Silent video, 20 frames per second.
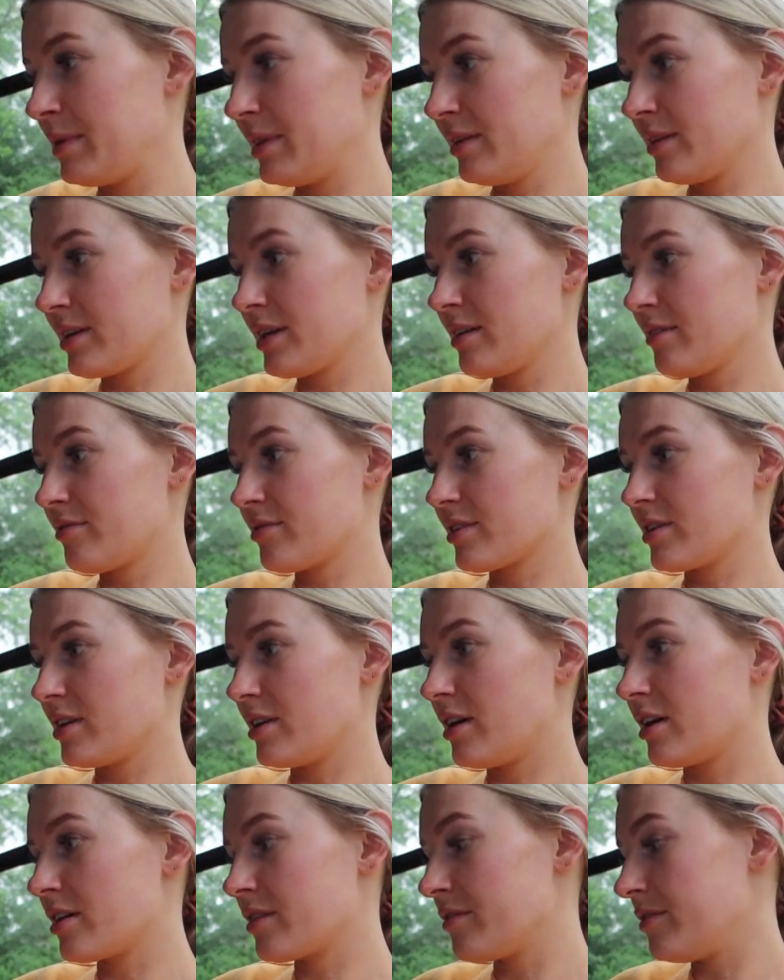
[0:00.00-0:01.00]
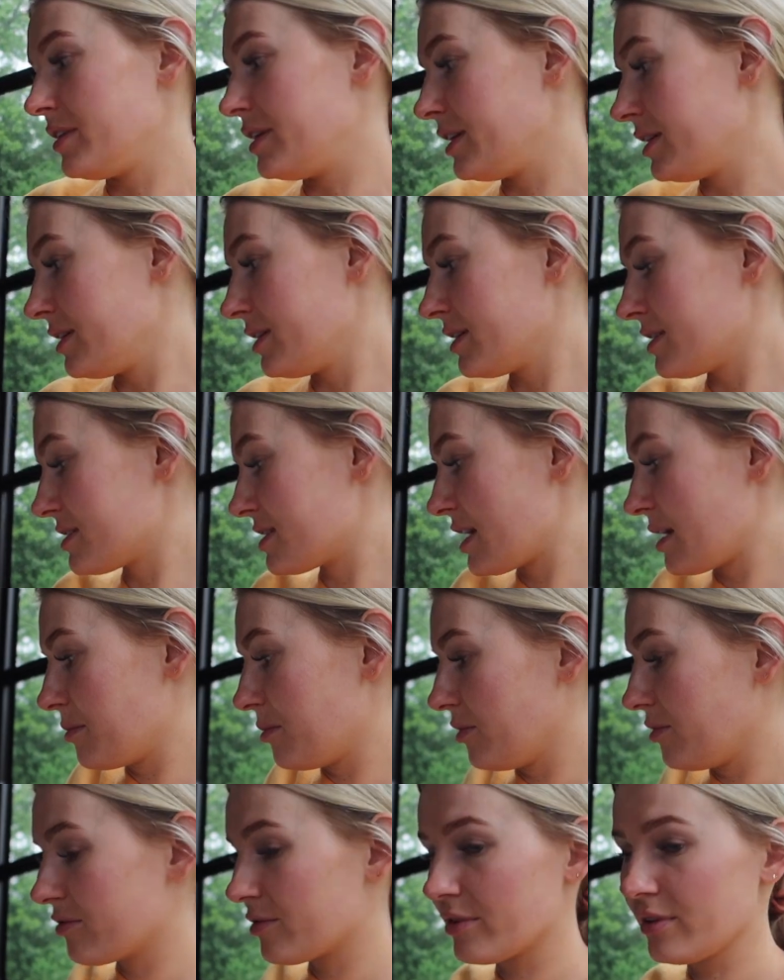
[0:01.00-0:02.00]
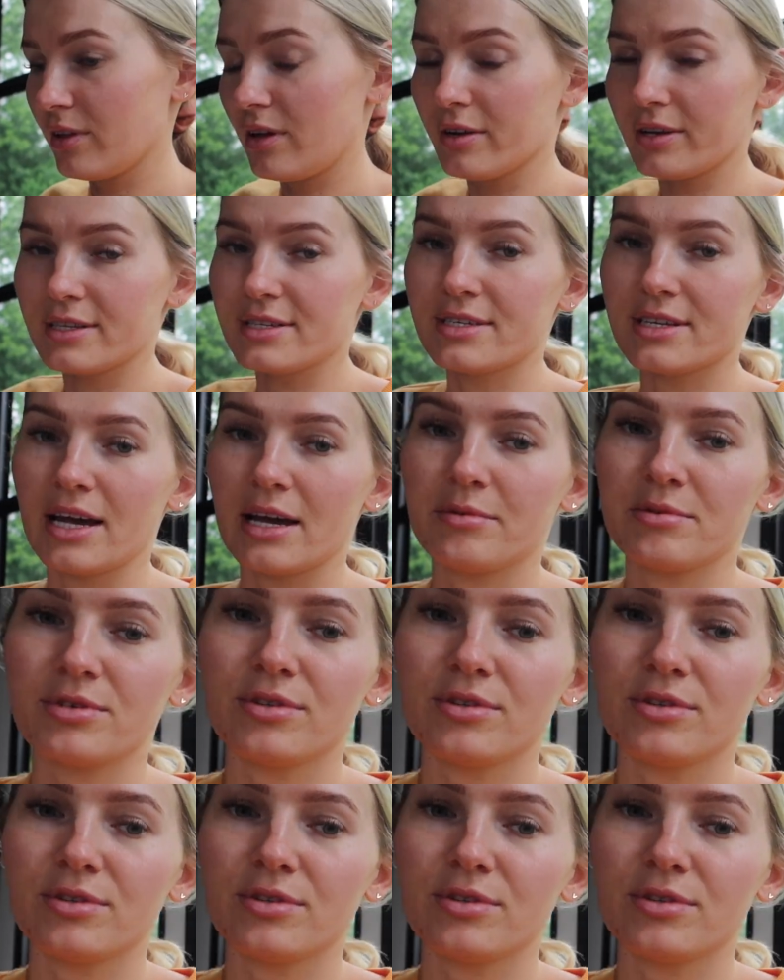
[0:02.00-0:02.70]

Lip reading: been looking for an RV table for the longest time,